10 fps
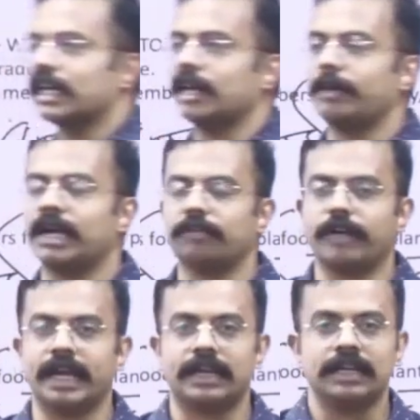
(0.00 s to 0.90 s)
agreement.
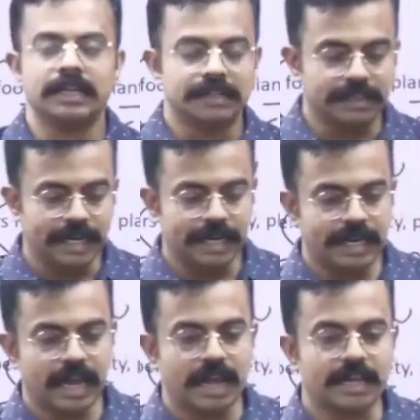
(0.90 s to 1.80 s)
Why? See,
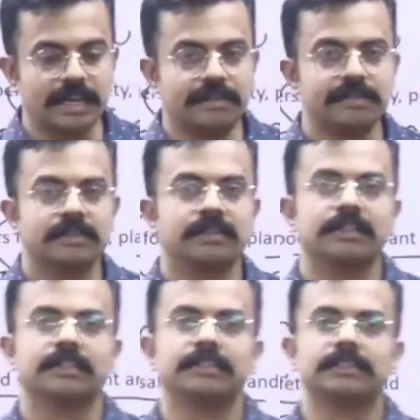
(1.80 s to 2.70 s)
India is
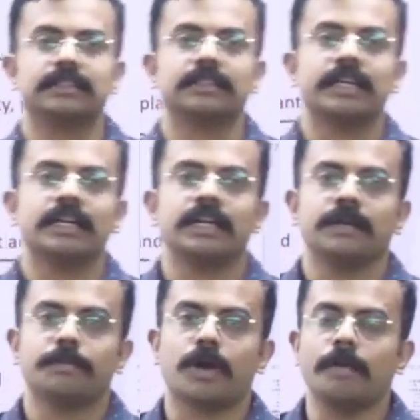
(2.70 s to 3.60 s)

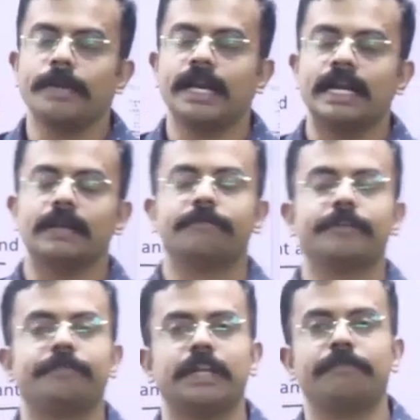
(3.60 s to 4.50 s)
prominent.
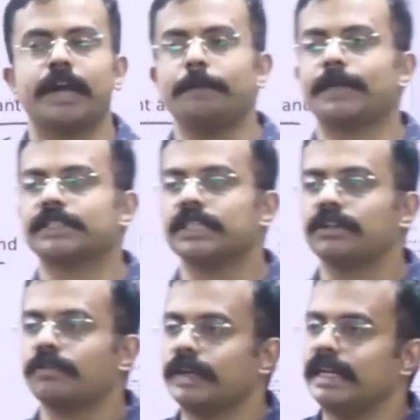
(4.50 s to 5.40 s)

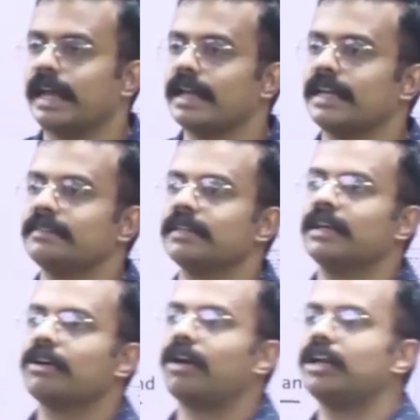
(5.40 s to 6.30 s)
55% of India is
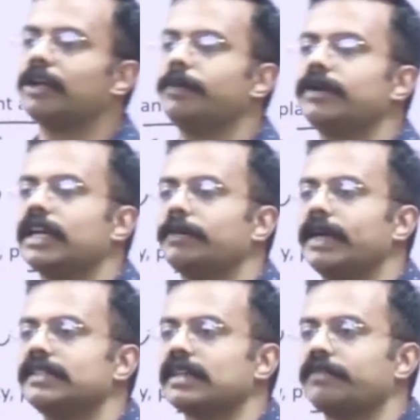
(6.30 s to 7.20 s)
contributed
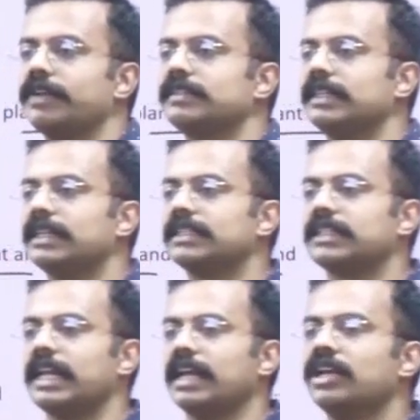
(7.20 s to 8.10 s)
by service
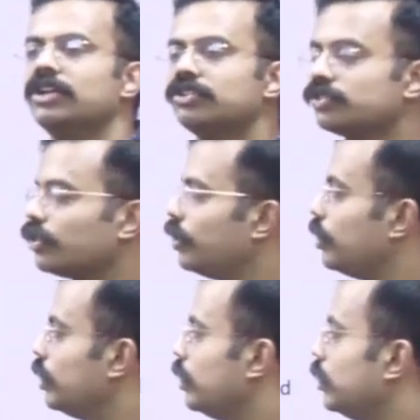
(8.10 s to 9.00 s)
industry.
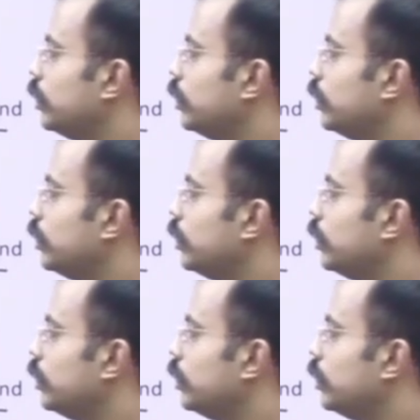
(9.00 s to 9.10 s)
So